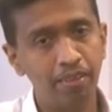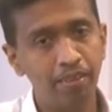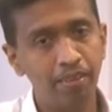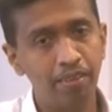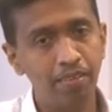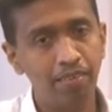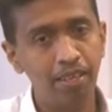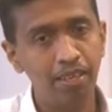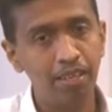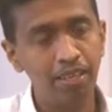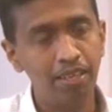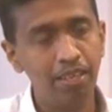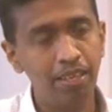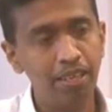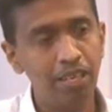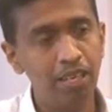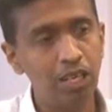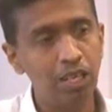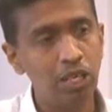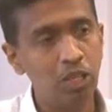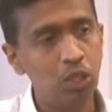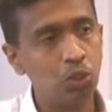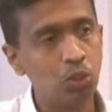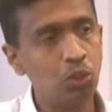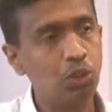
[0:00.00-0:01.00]
Right?
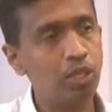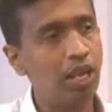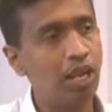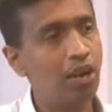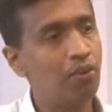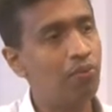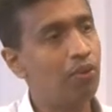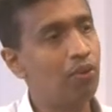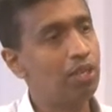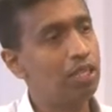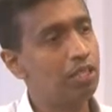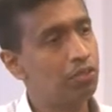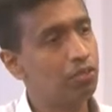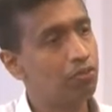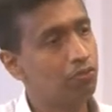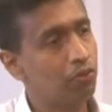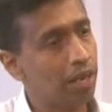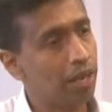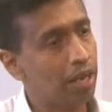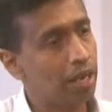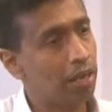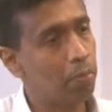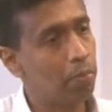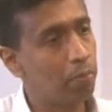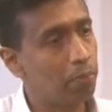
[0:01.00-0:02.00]
So therefore it's
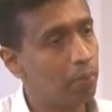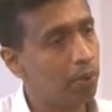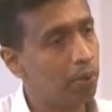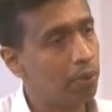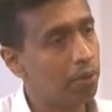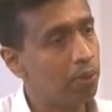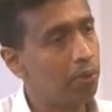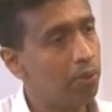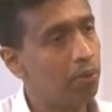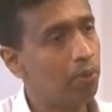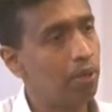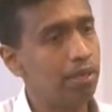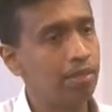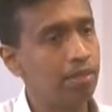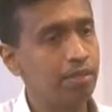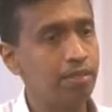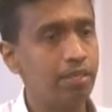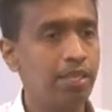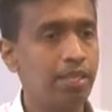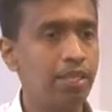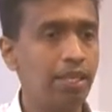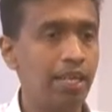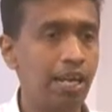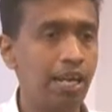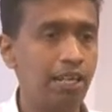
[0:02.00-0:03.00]
very important to
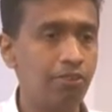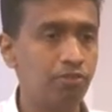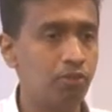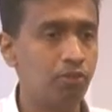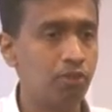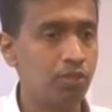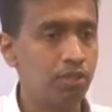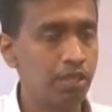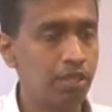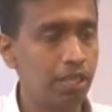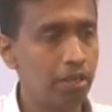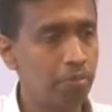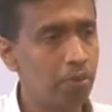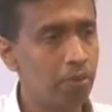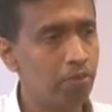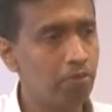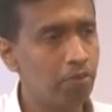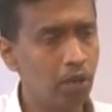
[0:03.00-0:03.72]
understand the cash flow statement.